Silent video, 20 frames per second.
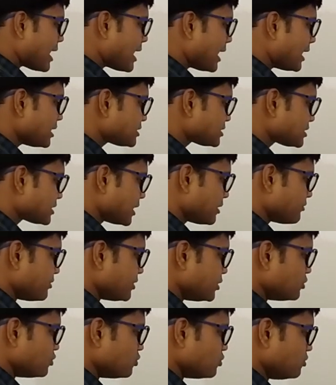else can we
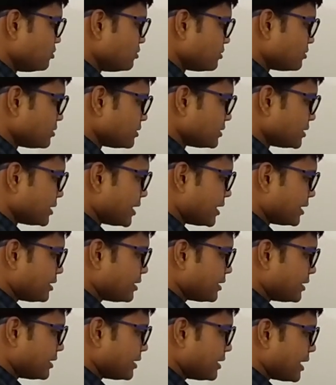do?
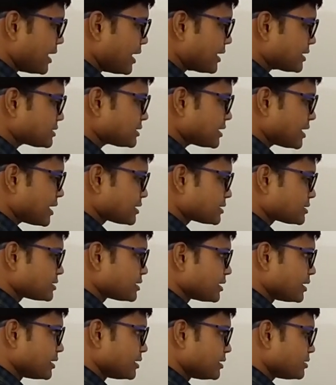That ax x
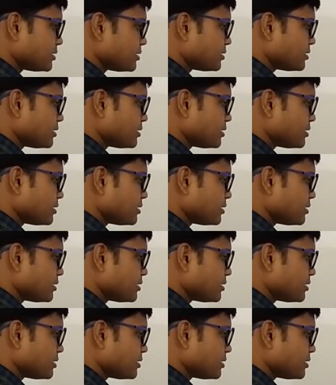hat,